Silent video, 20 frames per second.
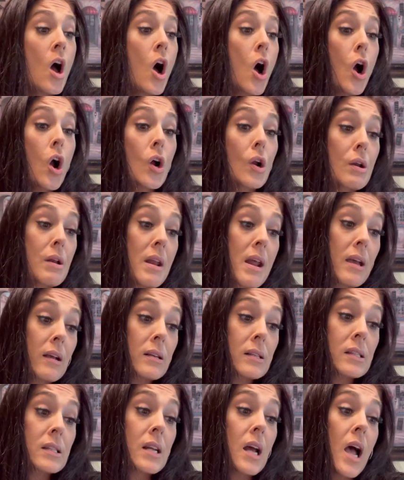our
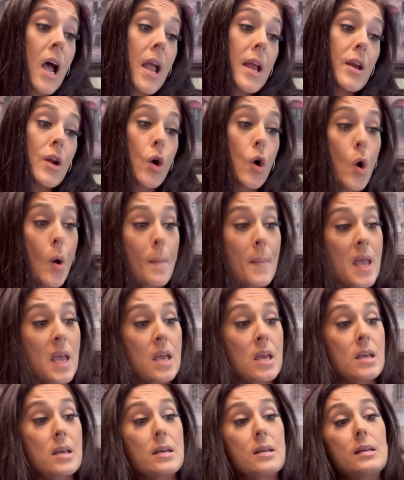next item
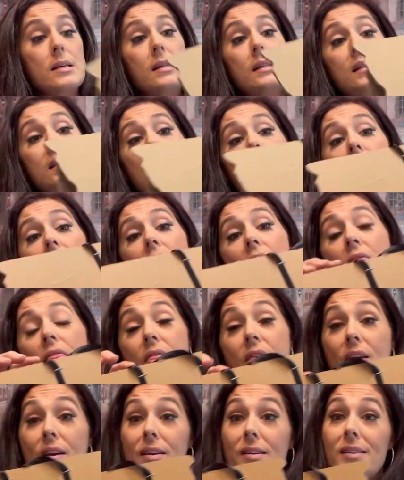is
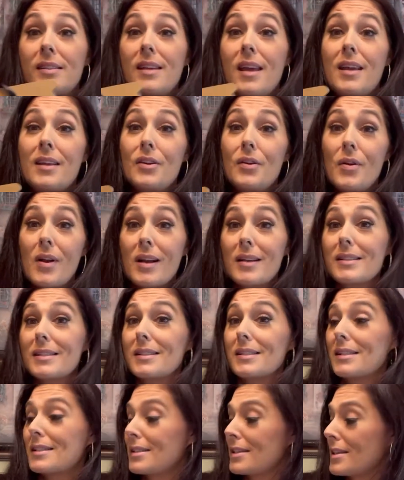this. And you guys, this
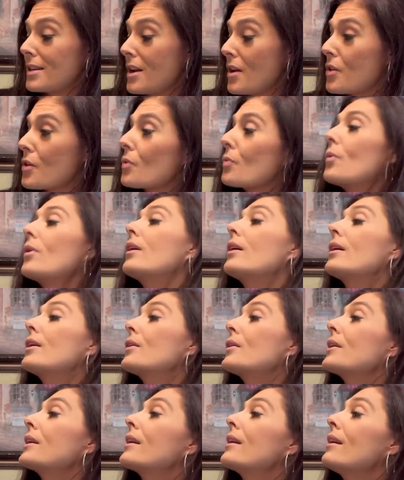is another
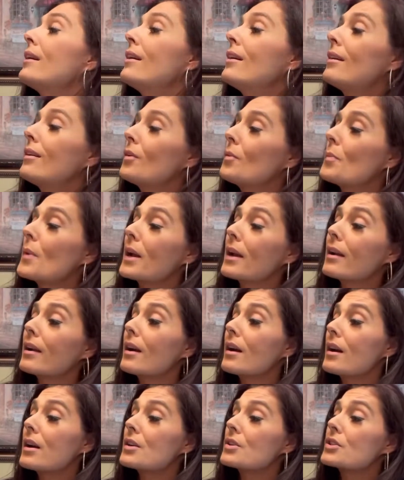one. Oh my
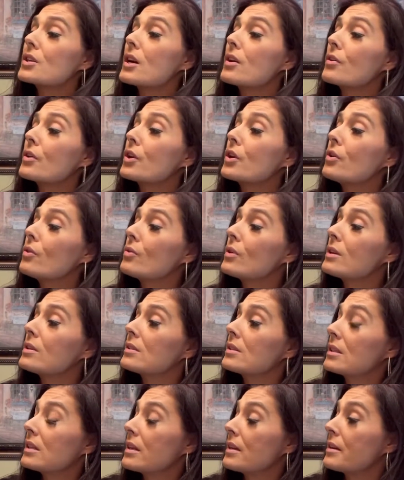gosh, how cute is
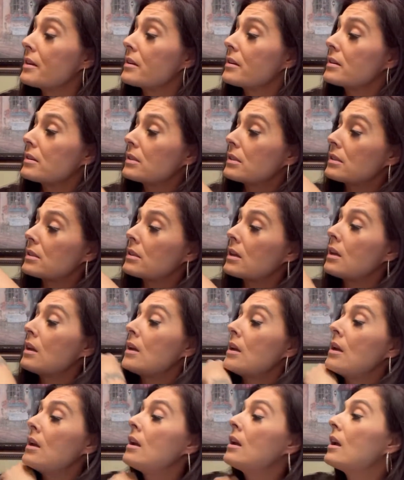this?
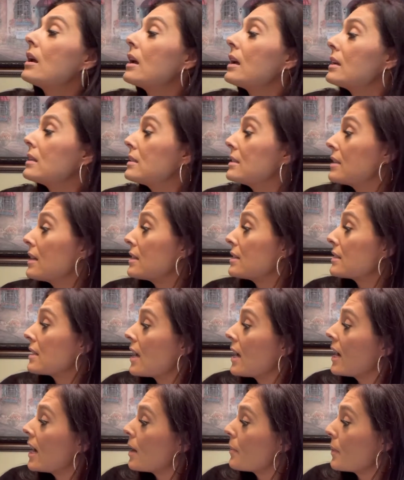It says,
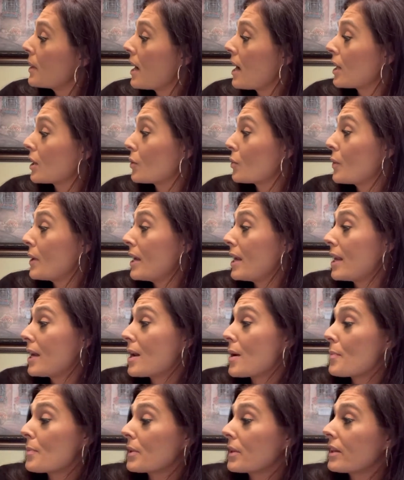happy Halloween,
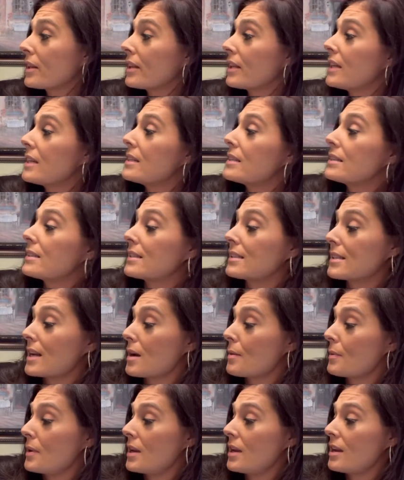please stop
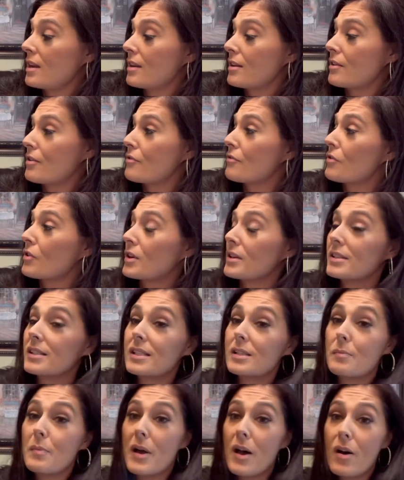in for a
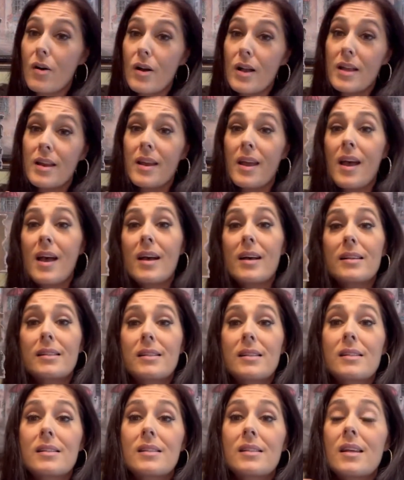spell. And it has
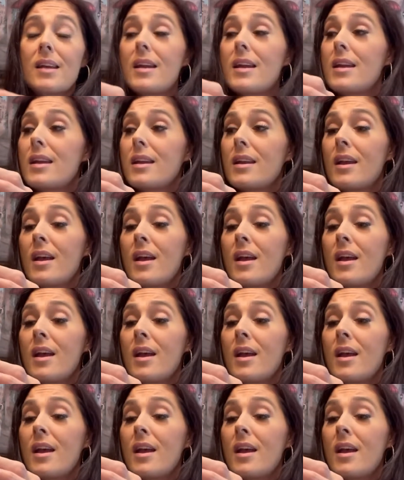this like